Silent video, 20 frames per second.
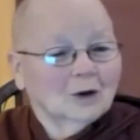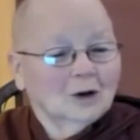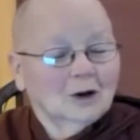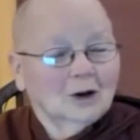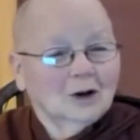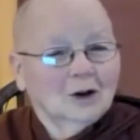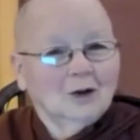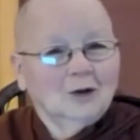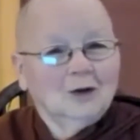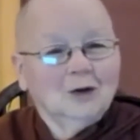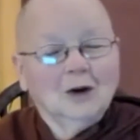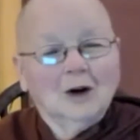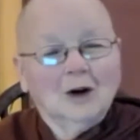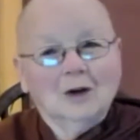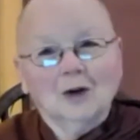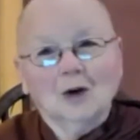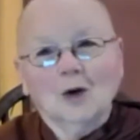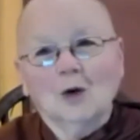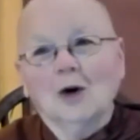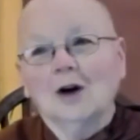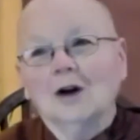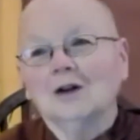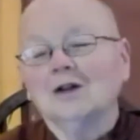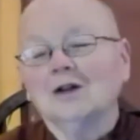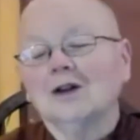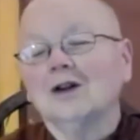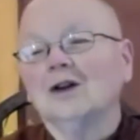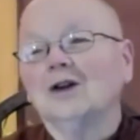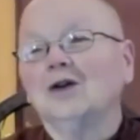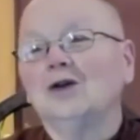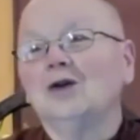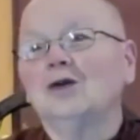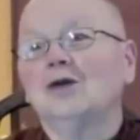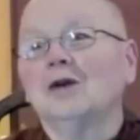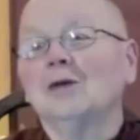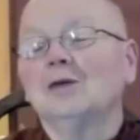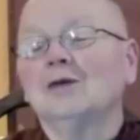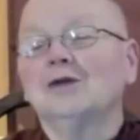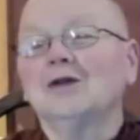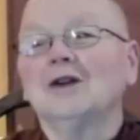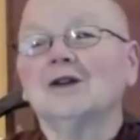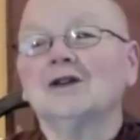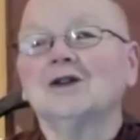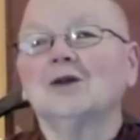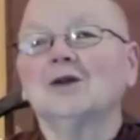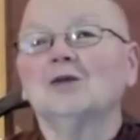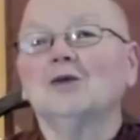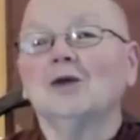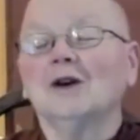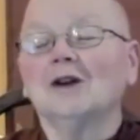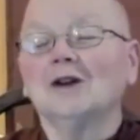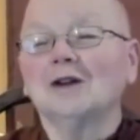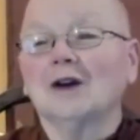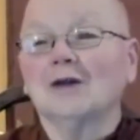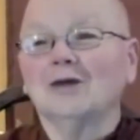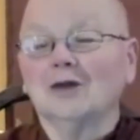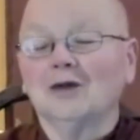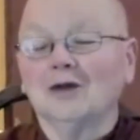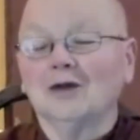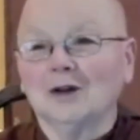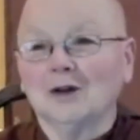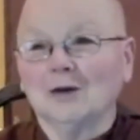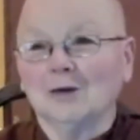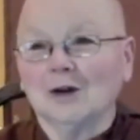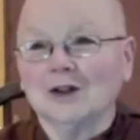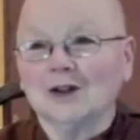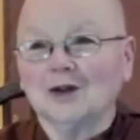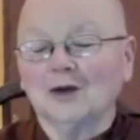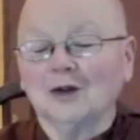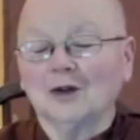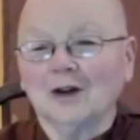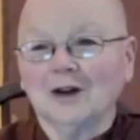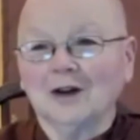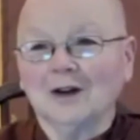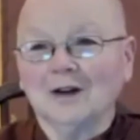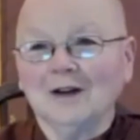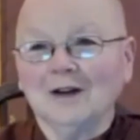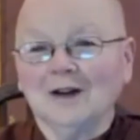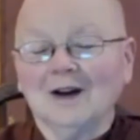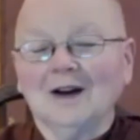if you have a quiet day and you're able to get some rest, have a very restful day,